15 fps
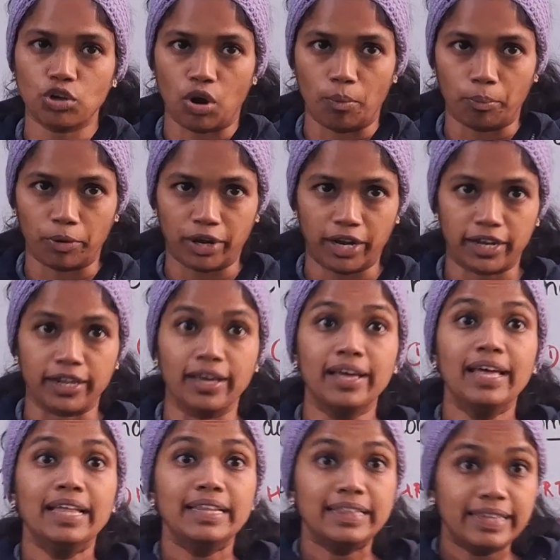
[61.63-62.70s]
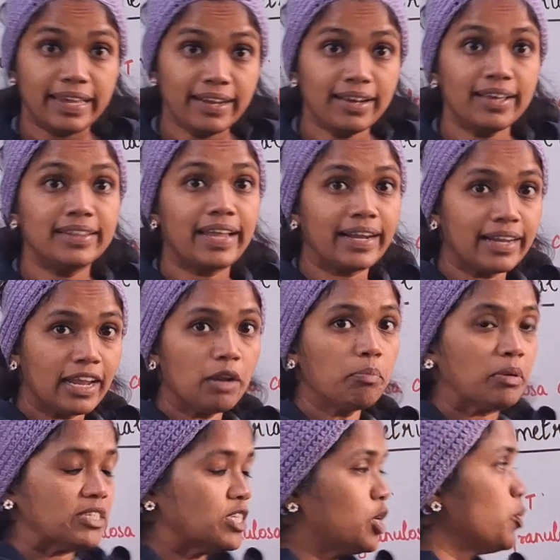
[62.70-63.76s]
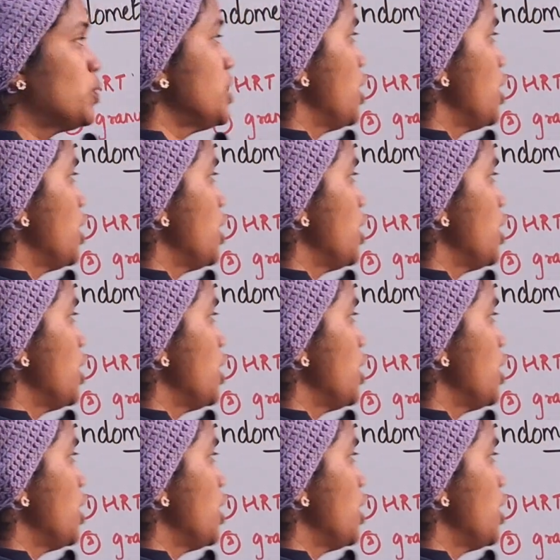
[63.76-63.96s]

component, then that can present with